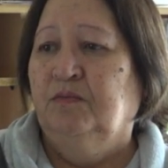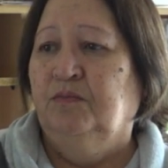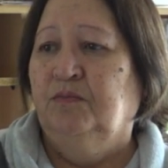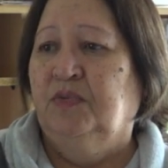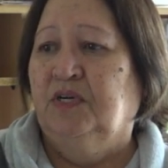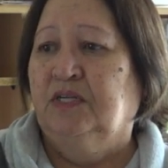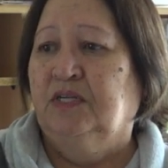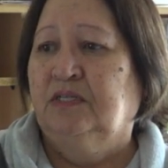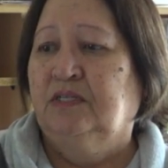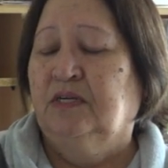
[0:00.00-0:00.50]

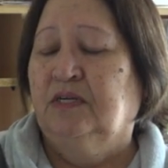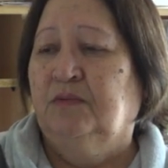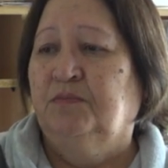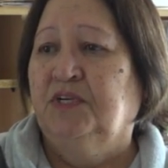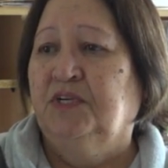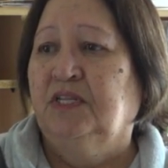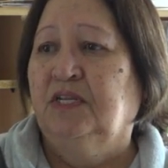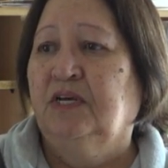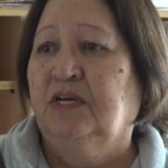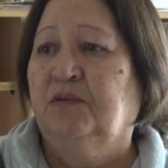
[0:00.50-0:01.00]
But
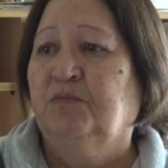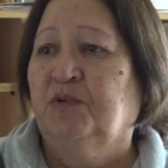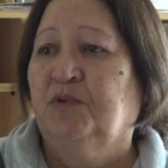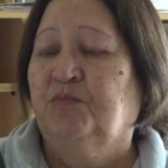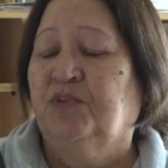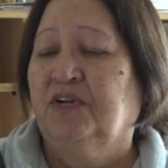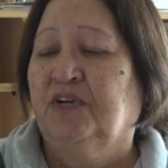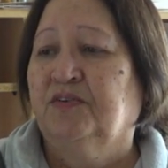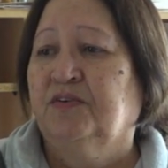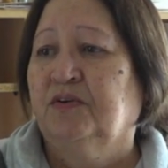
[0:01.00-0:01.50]
in the end, my
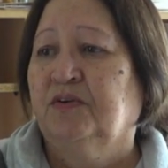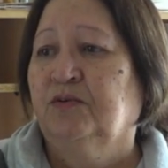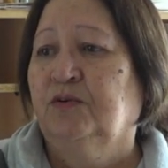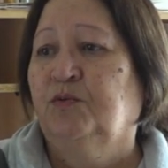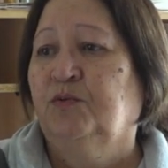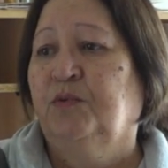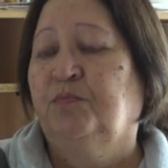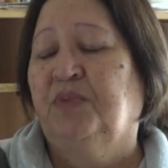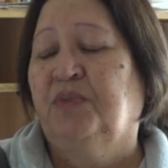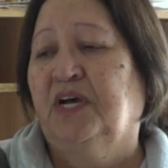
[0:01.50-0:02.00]
brother-in-law
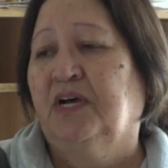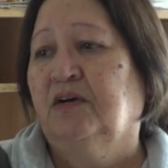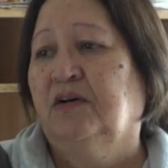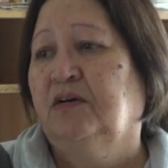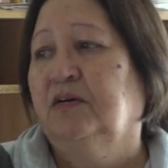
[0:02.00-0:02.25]
went back